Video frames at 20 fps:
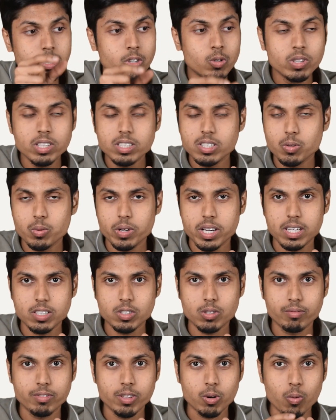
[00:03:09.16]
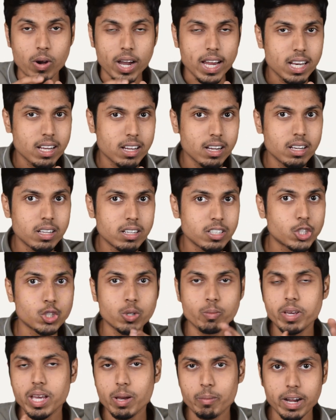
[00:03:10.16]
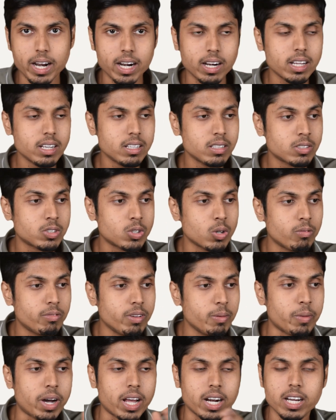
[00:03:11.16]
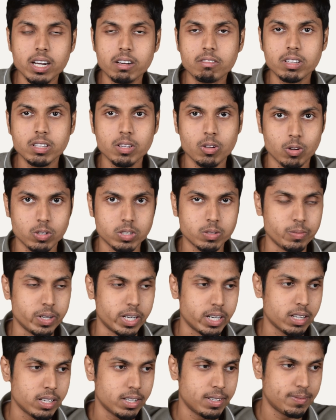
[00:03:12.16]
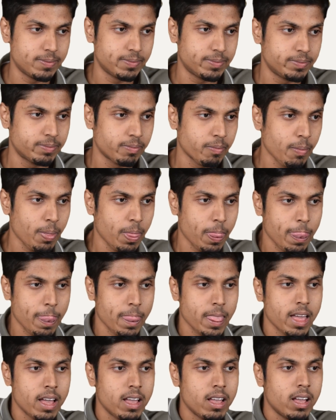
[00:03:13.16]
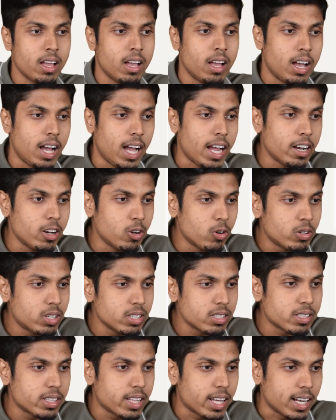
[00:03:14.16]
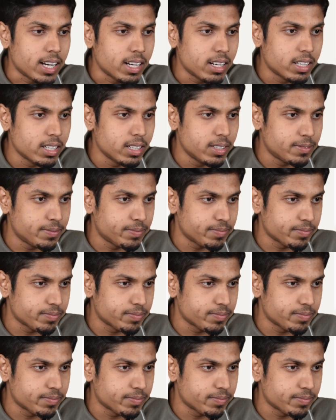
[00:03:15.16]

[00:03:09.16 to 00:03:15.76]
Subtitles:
unit squares of the white color should be abandoned, so we mark it with cross mark. And notice that